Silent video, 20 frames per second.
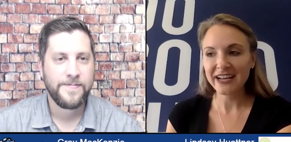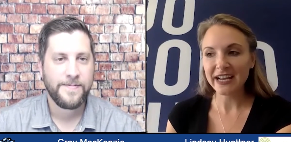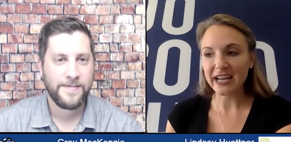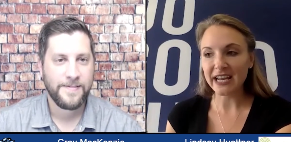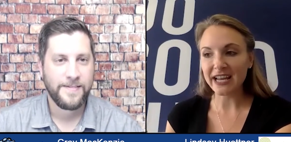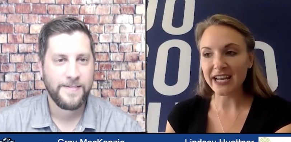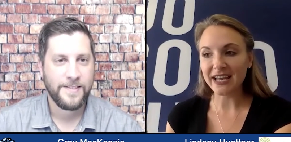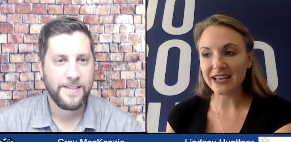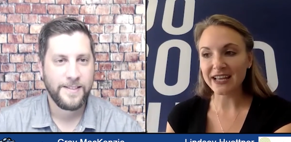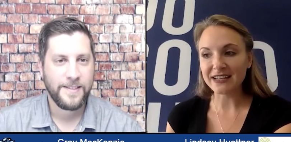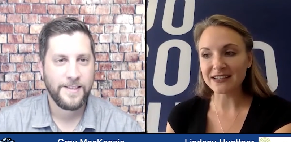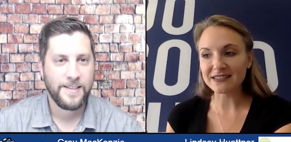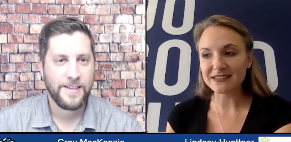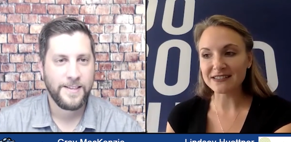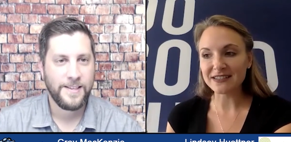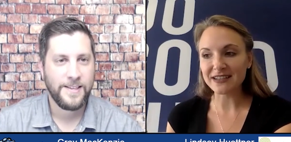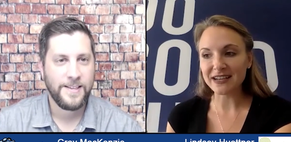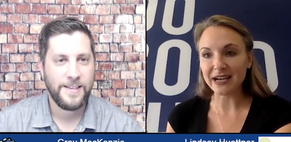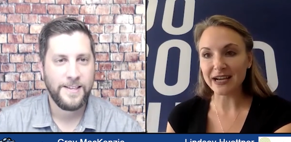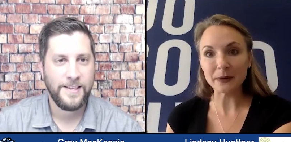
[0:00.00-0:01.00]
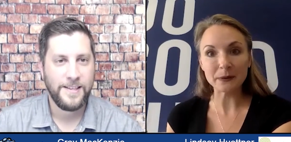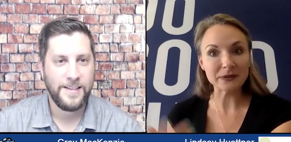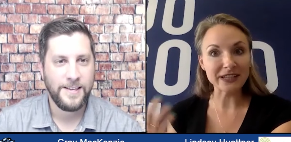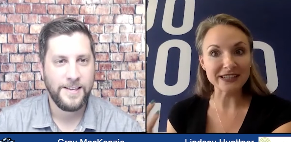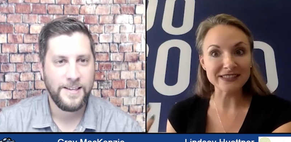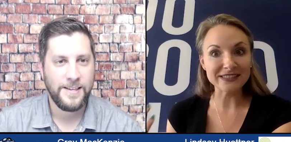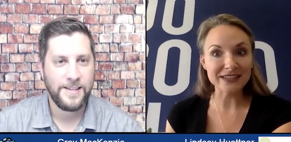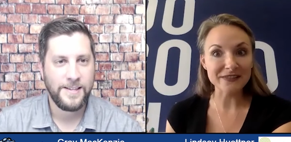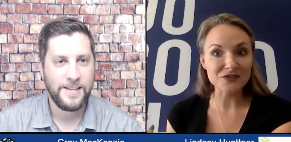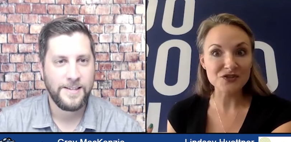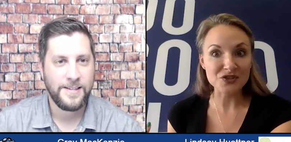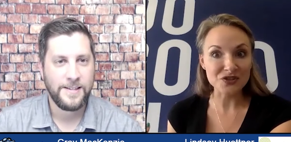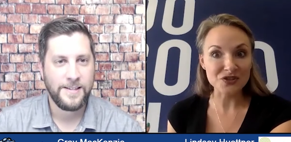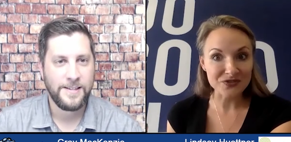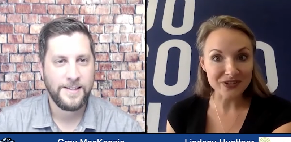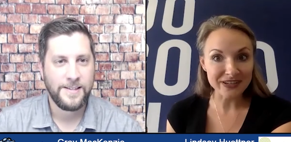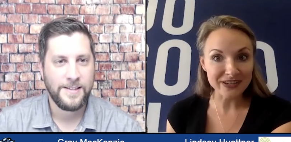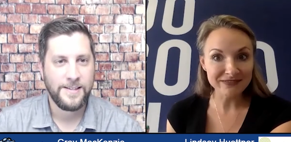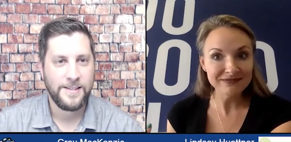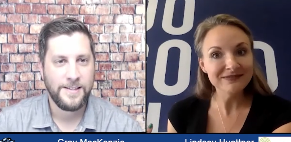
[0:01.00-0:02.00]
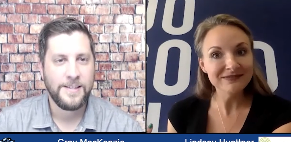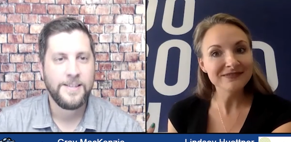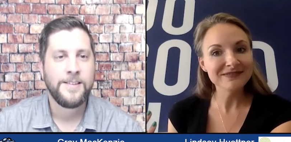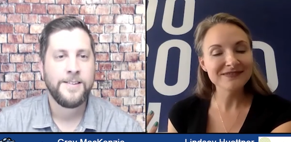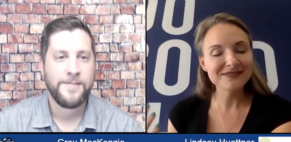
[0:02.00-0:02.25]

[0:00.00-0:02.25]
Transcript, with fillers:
Speaker 1: And I would like to have children.